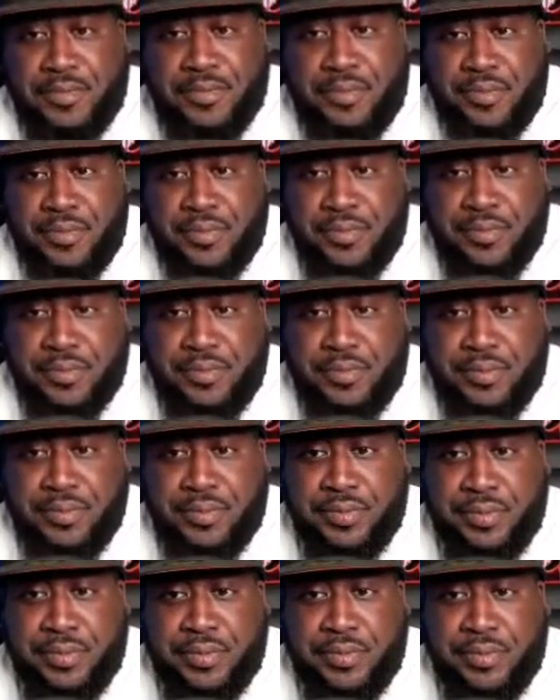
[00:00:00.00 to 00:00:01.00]

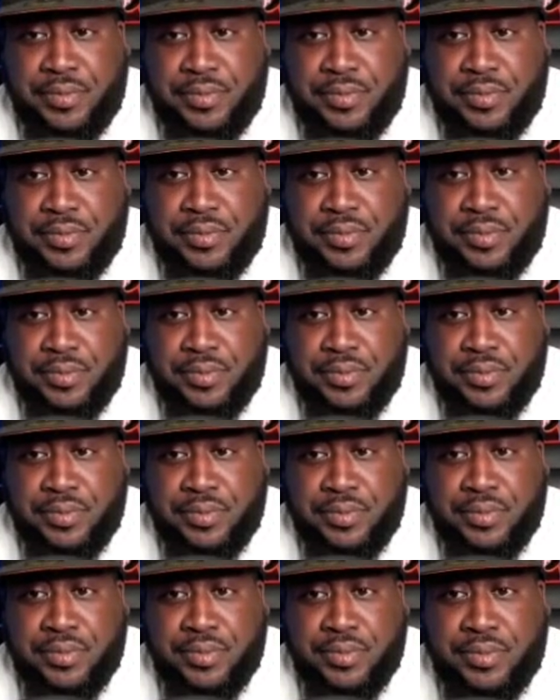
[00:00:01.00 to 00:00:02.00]

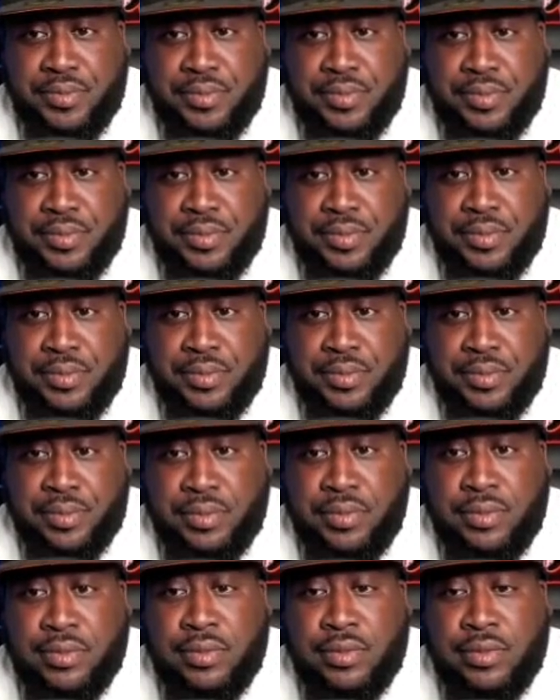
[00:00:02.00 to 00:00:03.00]

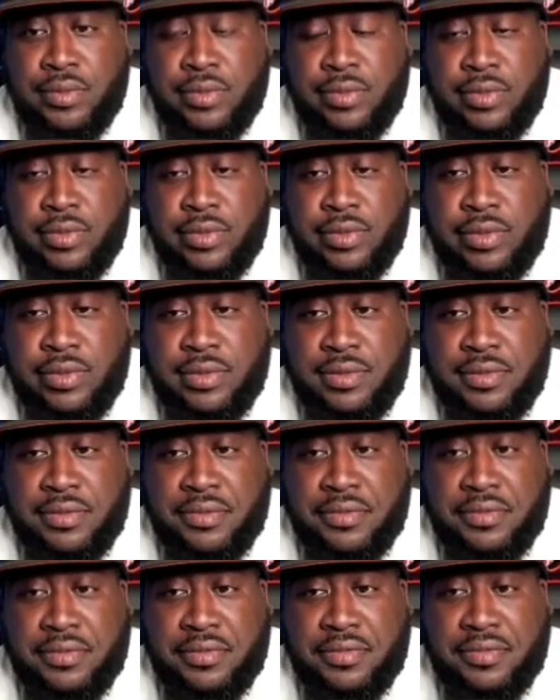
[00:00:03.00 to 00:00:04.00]

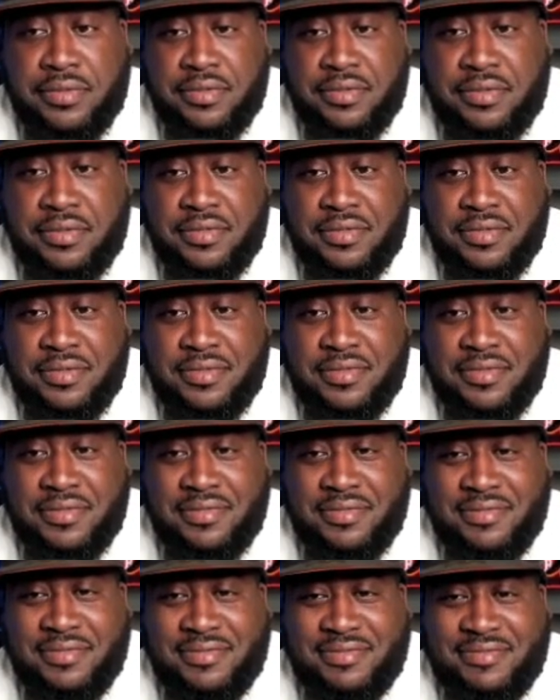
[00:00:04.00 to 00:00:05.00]

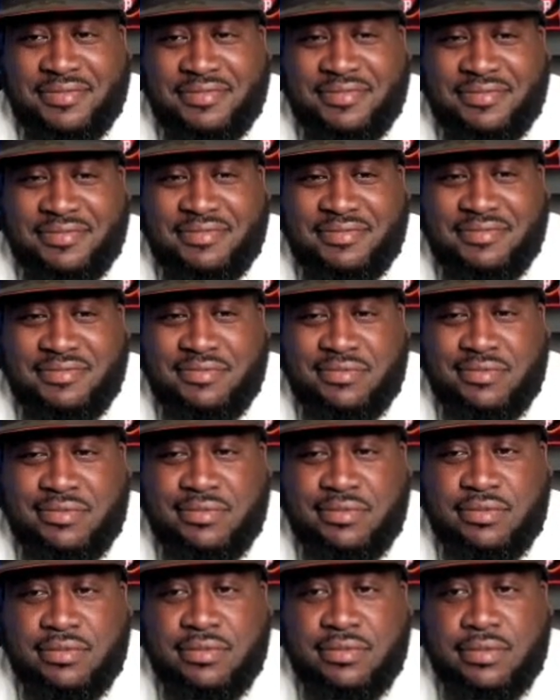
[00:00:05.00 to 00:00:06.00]

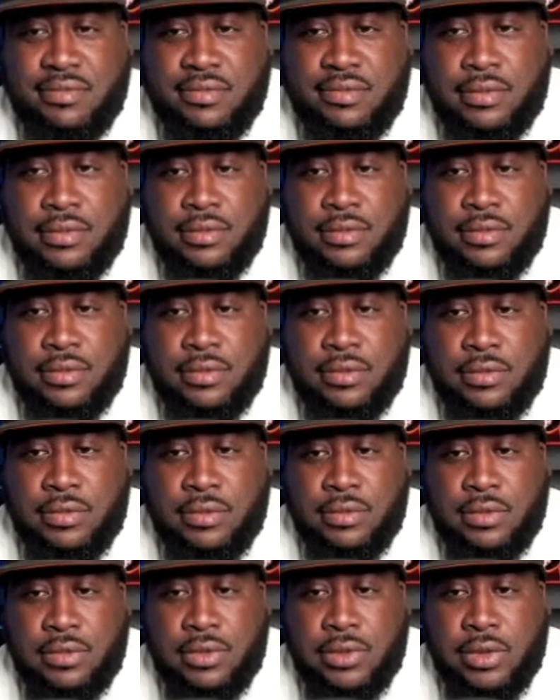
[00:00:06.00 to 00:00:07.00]

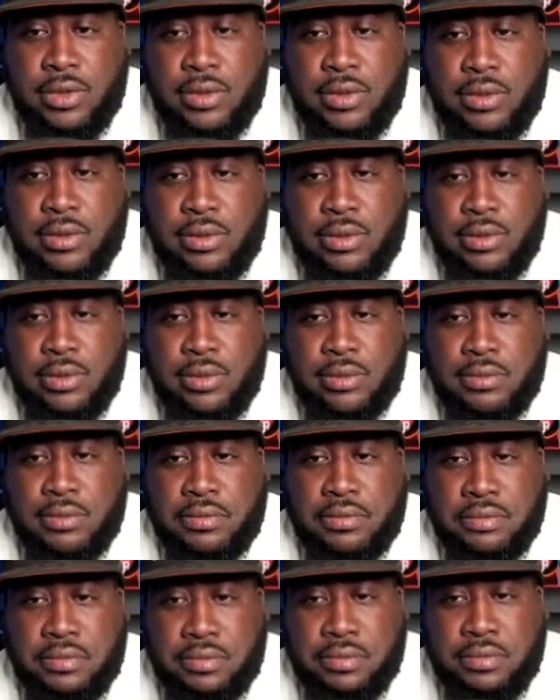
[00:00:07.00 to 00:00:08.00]
(not speaking)